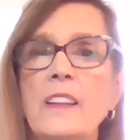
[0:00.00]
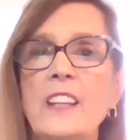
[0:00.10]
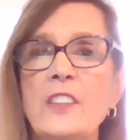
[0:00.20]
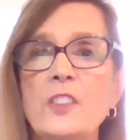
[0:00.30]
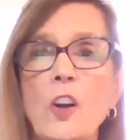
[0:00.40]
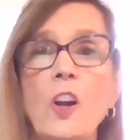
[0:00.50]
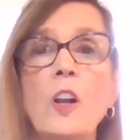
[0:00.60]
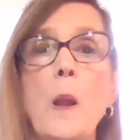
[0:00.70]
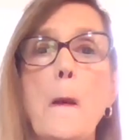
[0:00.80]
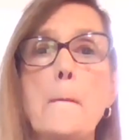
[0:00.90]
These
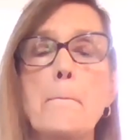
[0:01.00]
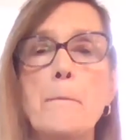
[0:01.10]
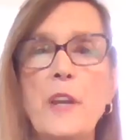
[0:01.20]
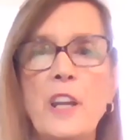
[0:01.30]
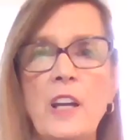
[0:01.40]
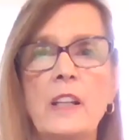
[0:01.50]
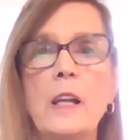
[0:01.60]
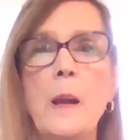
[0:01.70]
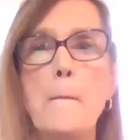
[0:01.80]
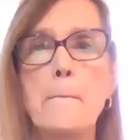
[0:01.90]
are big,
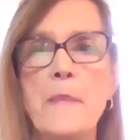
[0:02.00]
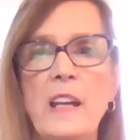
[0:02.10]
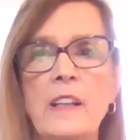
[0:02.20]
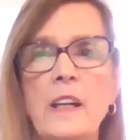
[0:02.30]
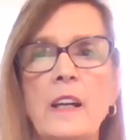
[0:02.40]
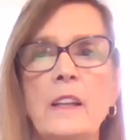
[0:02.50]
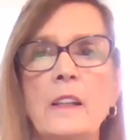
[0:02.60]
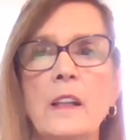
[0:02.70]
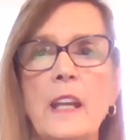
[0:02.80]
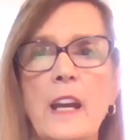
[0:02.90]
mega
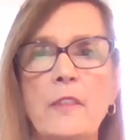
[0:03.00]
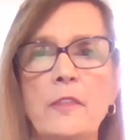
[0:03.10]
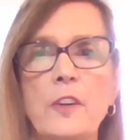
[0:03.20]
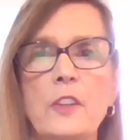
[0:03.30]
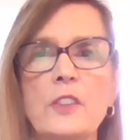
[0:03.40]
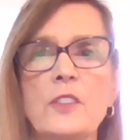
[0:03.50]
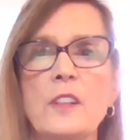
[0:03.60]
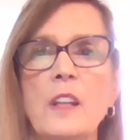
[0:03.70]
efforts,